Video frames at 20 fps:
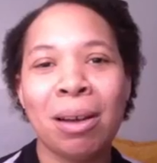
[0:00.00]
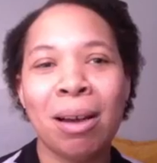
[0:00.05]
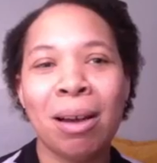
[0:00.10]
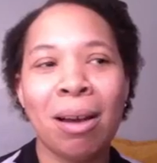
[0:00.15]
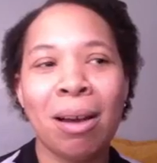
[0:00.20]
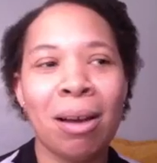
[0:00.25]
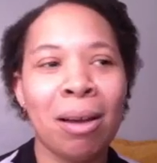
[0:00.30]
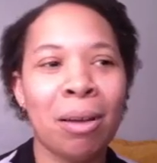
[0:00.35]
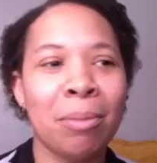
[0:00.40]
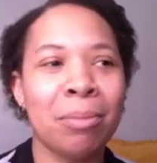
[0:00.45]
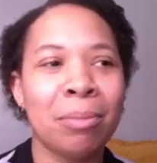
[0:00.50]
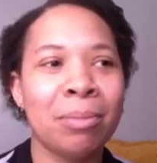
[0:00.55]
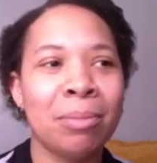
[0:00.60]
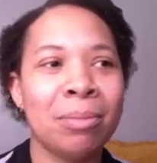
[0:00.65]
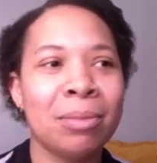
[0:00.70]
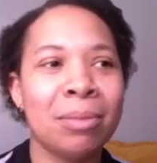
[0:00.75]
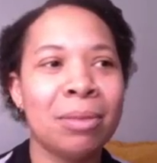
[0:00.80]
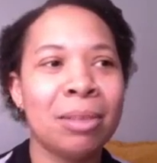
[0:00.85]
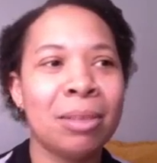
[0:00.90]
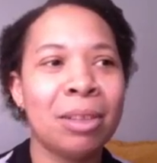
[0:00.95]
um,
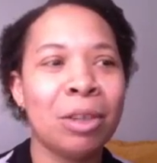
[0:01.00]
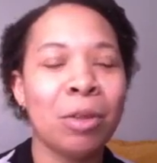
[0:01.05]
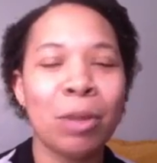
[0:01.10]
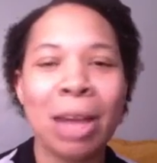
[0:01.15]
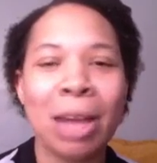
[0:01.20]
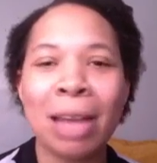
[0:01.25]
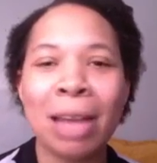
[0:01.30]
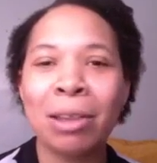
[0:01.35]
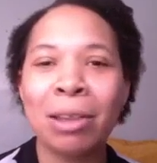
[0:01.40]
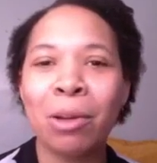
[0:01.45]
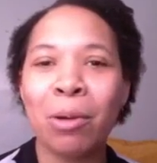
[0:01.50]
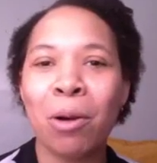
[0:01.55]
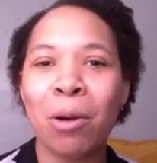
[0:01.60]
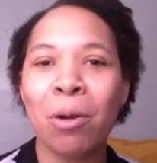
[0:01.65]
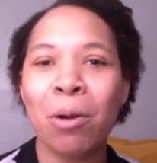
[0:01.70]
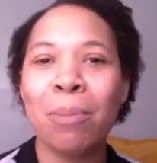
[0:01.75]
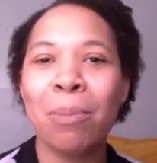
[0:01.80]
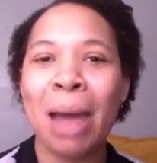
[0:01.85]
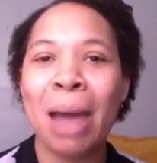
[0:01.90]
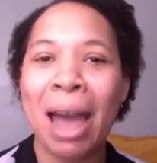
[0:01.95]
create their
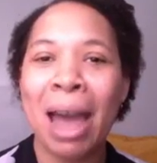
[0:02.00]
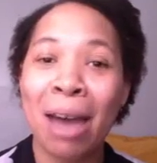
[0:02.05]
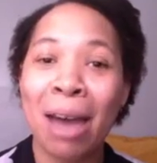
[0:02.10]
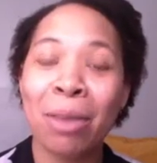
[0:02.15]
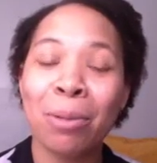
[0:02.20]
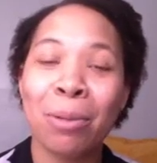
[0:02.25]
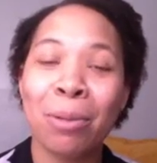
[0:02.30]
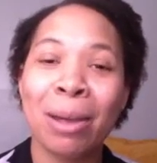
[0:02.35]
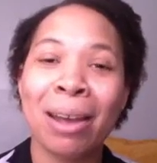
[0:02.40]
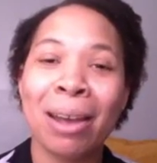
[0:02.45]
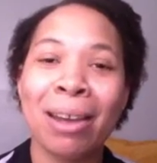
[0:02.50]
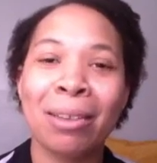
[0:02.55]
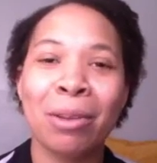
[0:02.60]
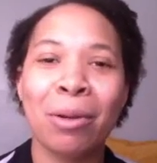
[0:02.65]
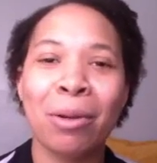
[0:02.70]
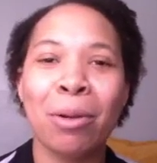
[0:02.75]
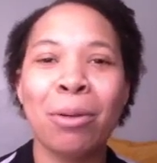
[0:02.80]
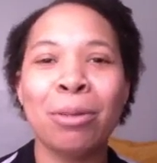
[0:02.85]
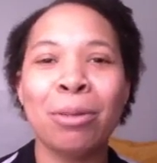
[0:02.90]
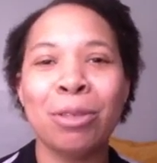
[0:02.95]
own pathway and
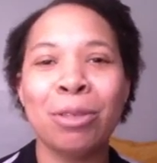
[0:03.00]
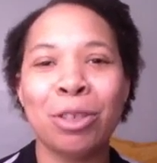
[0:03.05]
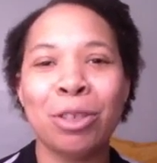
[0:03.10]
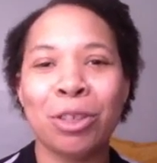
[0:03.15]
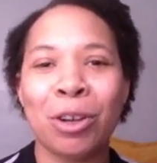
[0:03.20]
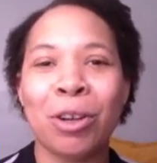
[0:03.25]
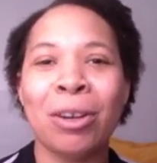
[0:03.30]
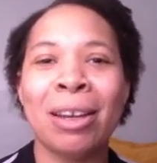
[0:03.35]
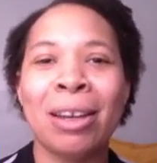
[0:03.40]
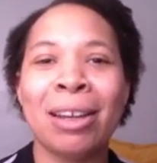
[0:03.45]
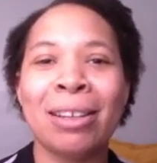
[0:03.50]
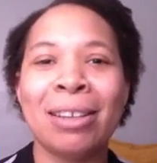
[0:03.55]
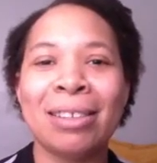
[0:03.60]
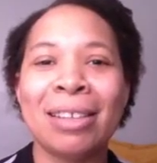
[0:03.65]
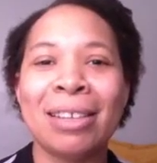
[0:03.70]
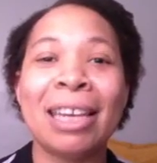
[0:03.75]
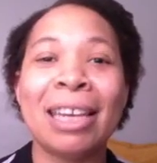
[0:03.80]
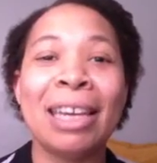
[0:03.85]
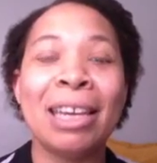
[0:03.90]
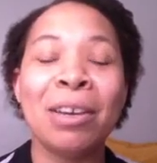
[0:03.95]
their own journey
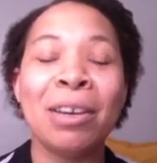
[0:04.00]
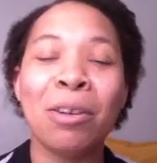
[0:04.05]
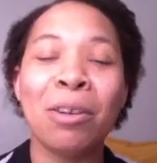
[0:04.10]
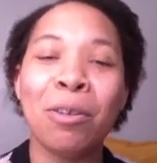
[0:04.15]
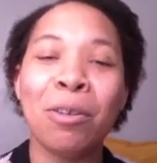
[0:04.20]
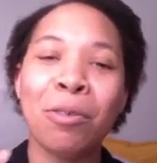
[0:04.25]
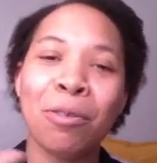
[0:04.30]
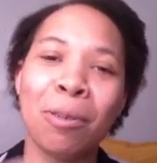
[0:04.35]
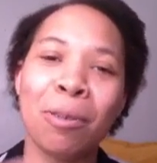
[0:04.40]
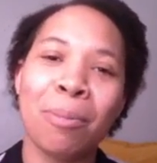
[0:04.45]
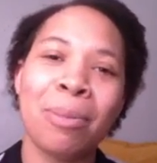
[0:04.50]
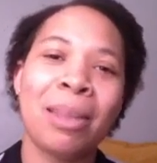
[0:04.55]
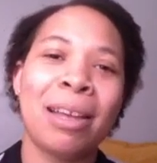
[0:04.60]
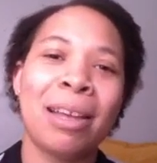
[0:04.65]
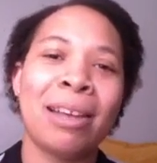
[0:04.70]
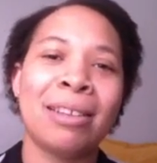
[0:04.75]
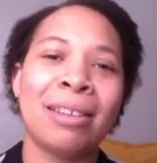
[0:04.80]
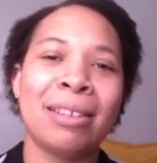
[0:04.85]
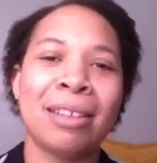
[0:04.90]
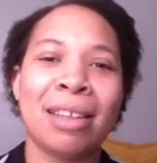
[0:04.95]
to heal from
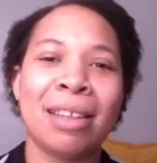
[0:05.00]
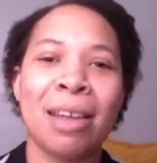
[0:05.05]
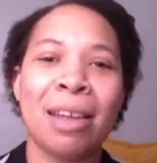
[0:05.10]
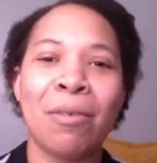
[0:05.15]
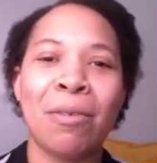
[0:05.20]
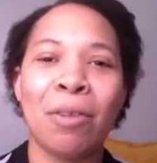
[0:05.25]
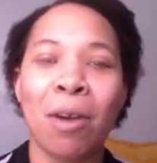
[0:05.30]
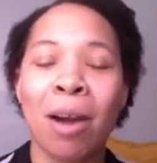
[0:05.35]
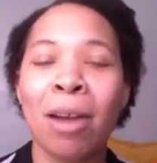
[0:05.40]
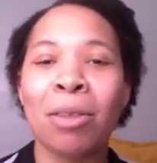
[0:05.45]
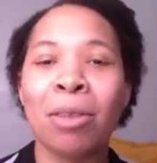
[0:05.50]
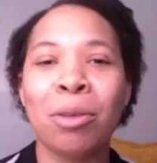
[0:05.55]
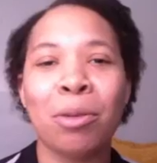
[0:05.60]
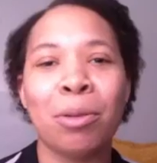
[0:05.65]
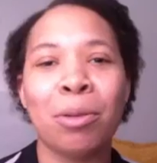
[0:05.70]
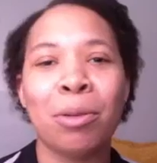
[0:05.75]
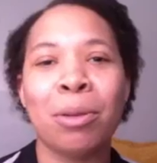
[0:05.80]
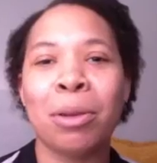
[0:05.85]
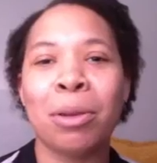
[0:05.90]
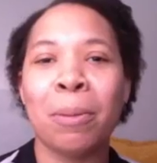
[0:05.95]
things that they've gone
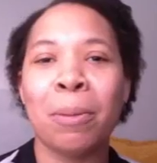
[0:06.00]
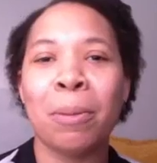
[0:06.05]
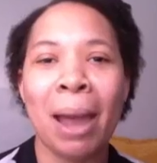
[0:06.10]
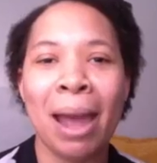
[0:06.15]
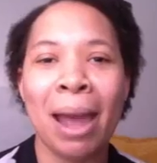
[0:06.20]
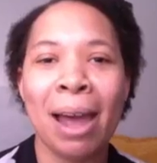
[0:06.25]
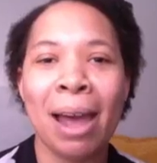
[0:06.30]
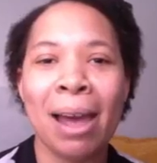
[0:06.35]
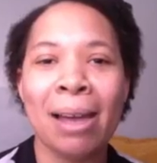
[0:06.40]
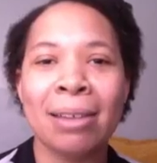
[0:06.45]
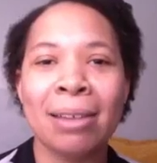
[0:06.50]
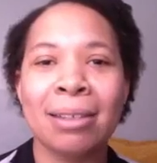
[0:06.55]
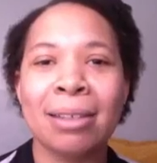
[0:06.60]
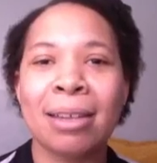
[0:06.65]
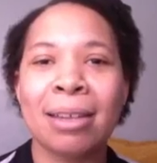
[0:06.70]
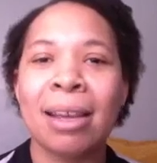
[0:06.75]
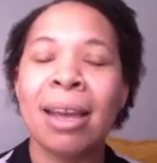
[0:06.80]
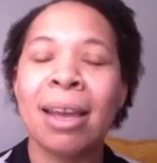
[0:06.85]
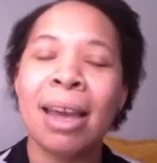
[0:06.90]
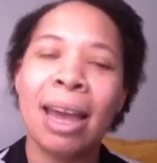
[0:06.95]
through in their past,
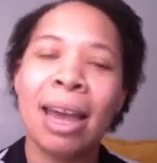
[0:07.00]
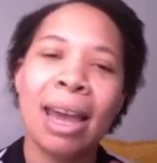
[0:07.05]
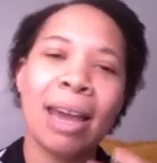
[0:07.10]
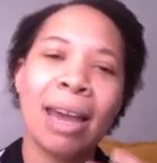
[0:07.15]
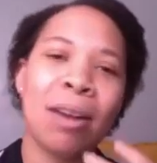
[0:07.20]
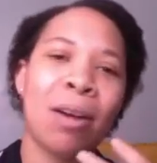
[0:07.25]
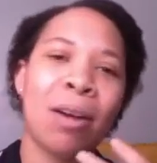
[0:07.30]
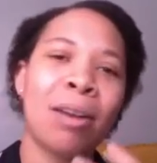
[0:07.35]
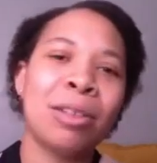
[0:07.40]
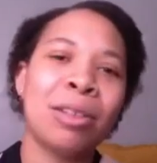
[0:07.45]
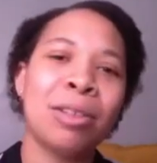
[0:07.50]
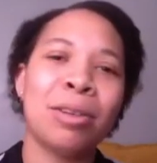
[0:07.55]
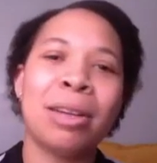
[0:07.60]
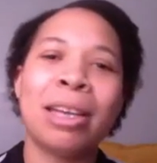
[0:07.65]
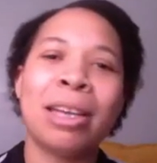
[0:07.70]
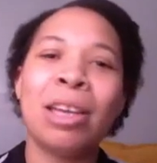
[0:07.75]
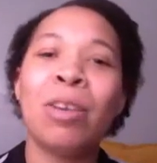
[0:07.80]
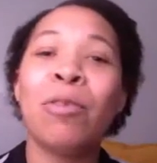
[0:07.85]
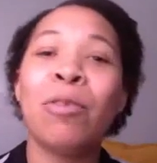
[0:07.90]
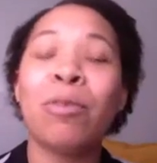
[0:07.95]
and also to
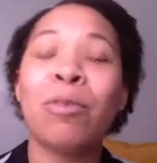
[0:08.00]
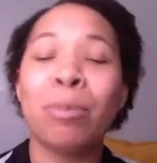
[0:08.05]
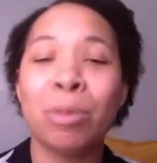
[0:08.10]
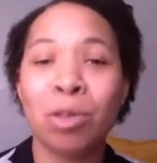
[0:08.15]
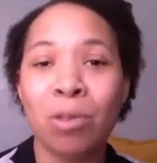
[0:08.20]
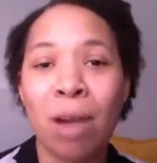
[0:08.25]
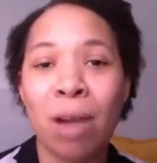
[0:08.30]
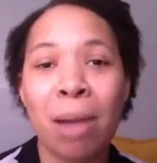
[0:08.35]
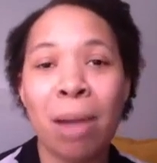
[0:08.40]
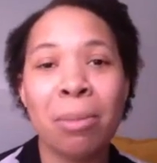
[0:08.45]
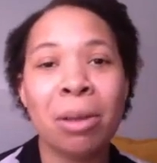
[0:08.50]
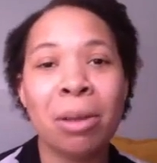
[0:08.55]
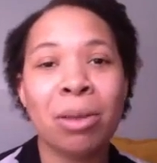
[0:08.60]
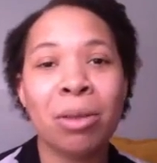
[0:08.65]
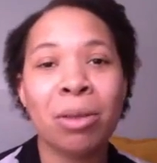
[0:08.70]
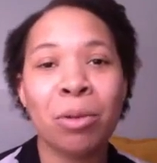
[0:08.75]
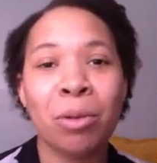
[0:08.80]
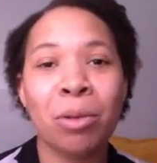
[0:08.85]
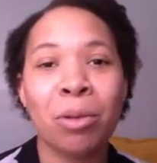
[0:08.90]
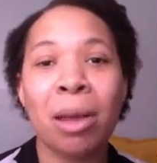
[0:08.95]
heal from trauma
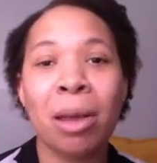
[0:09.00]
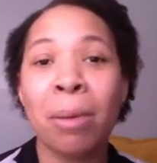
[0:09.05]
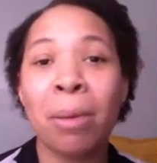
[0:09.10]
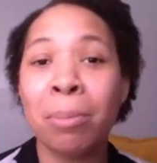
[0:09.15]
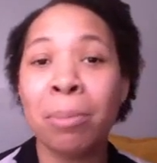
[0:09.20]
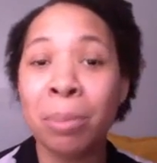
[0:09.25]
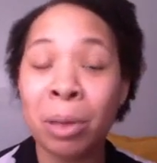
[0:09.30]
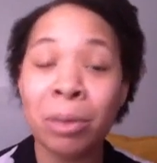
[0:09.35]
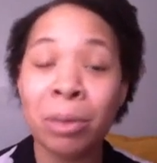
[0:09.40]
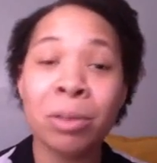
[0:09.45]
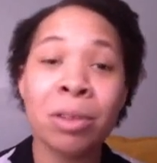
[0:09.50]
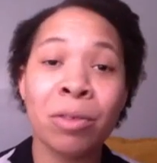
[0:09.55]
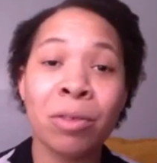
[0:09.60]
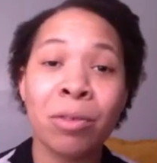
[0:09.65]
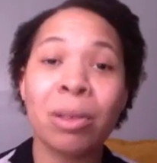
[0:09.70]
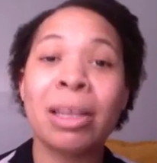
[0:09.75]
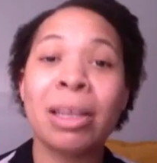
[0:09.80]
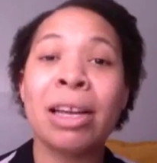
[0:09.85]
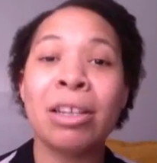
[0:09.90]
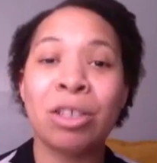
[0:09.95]
through
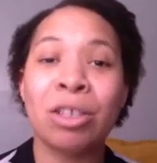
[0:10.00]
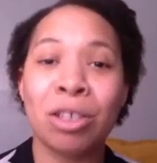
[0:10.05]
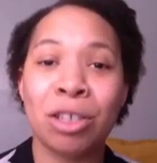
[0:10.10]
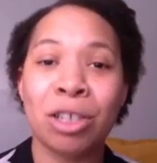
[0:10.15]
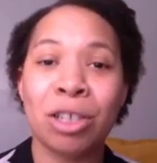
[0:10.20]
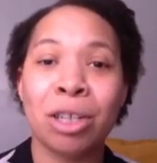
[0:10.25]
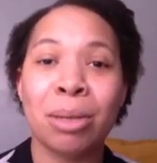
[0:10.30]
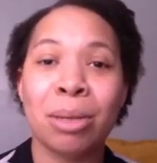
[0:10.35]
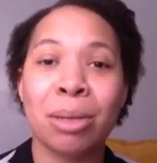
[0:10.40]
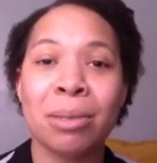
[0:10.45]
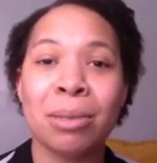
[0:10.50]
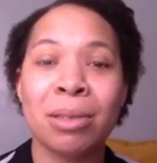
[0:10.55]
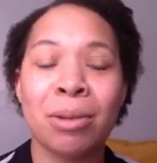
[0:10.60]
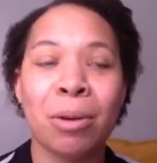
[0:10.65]
abusive relationships.